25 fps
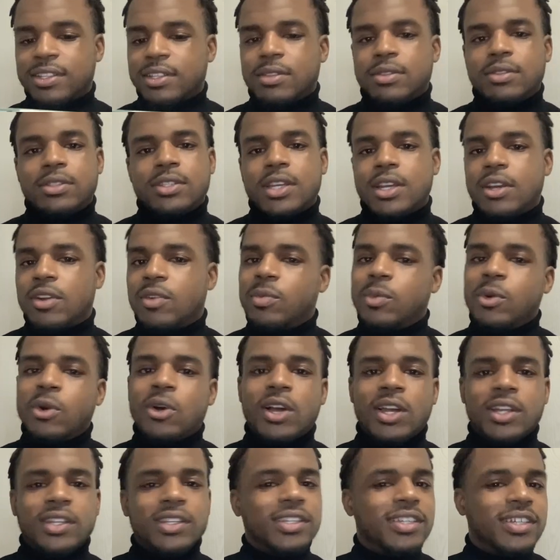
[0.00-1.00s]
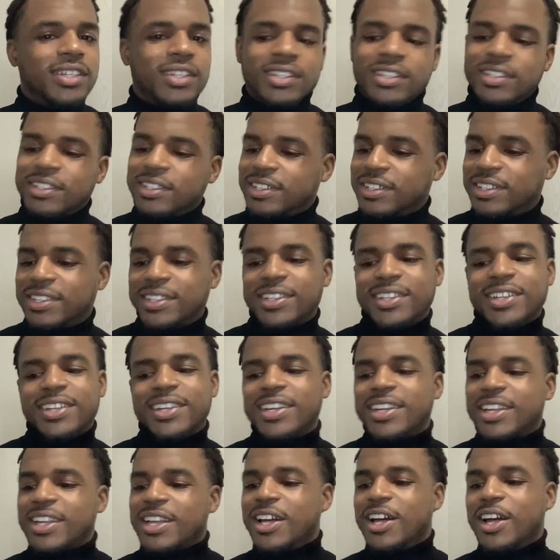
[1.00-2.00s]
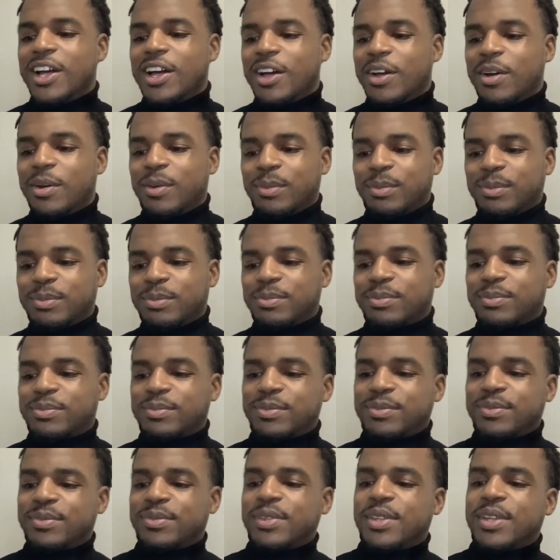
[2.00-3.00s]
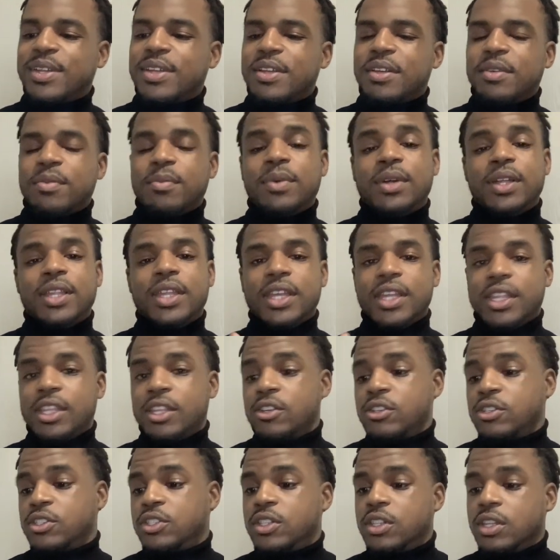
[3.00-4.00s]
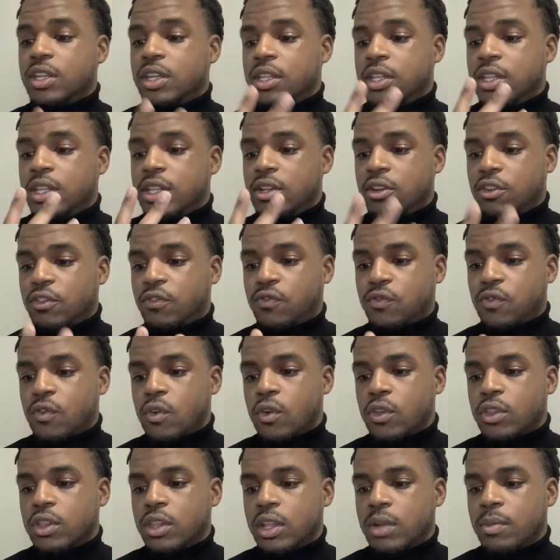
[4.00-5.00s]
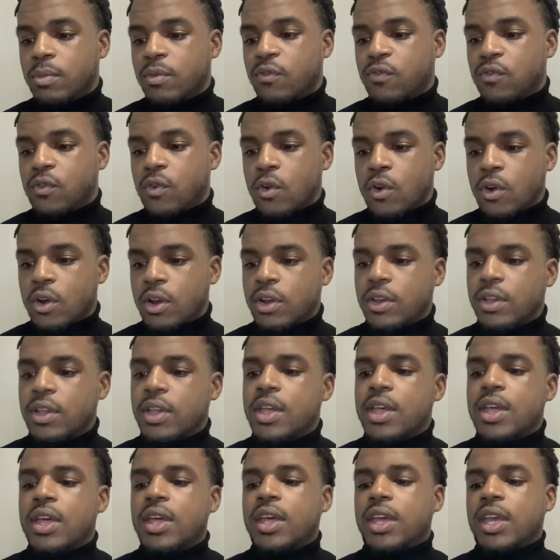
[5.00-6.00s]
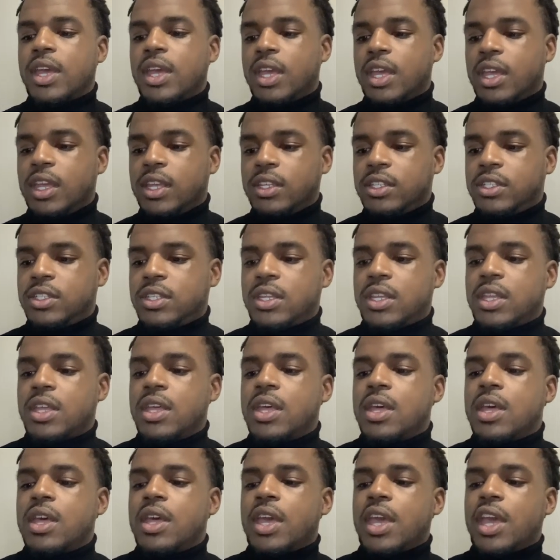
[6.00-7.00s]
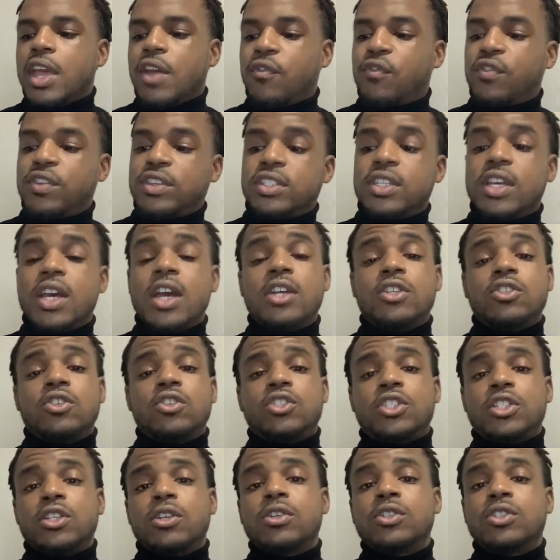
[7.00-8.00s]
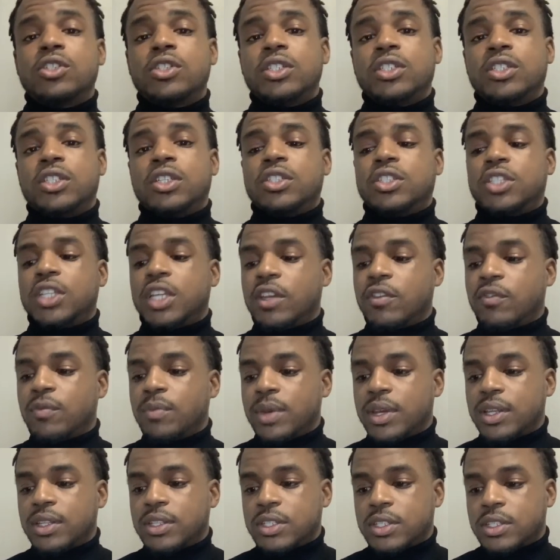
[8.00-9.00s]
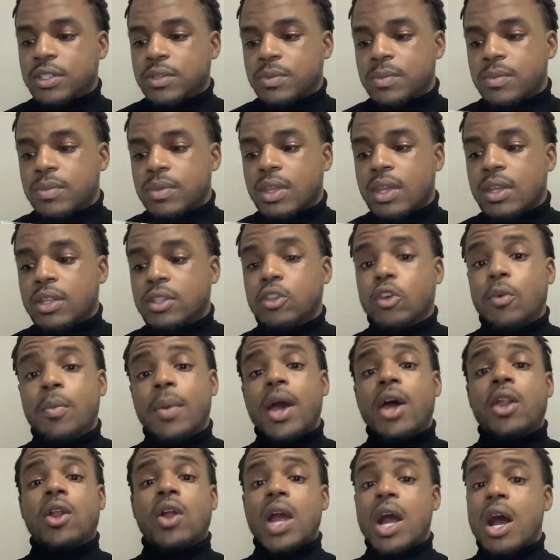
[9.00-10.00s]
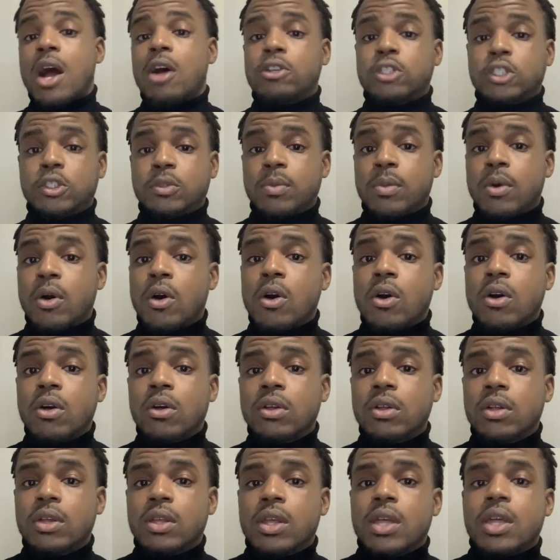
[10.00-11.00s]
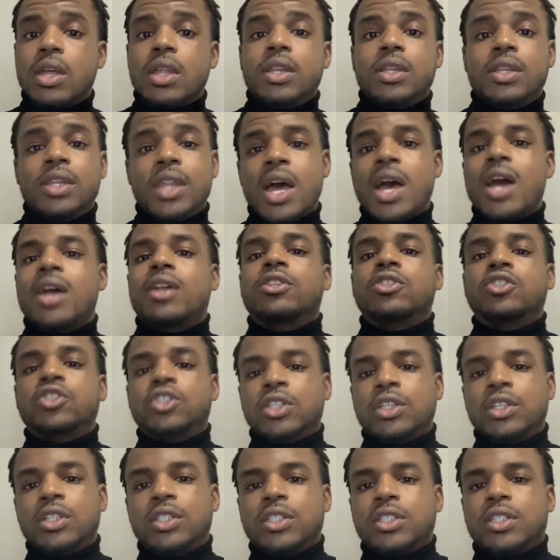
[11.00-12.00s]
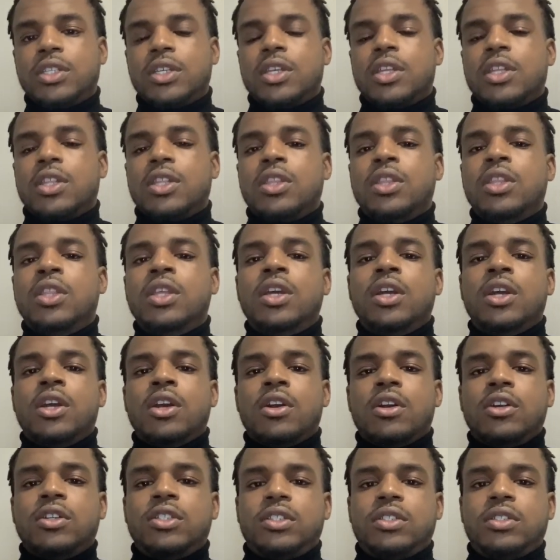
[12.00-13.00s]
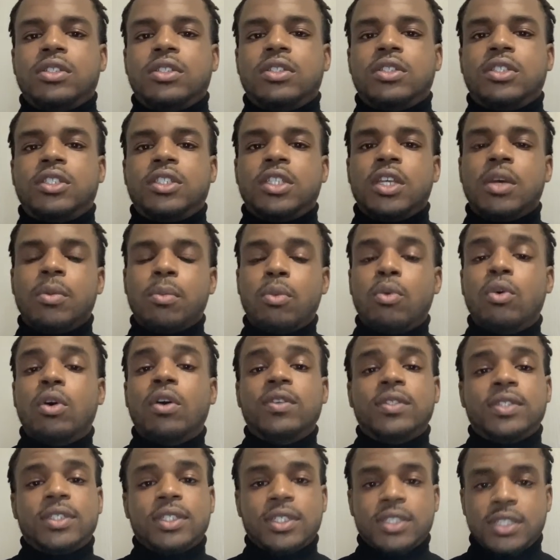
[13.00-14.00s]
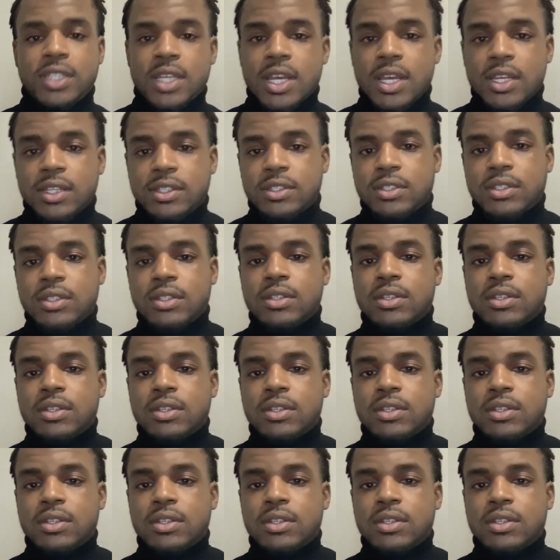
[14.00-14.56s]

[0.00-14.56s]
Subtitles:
terrible idea. But then there's four. Number 4 is emphasize your children's achievements, no matter how small, not just their symbol of success.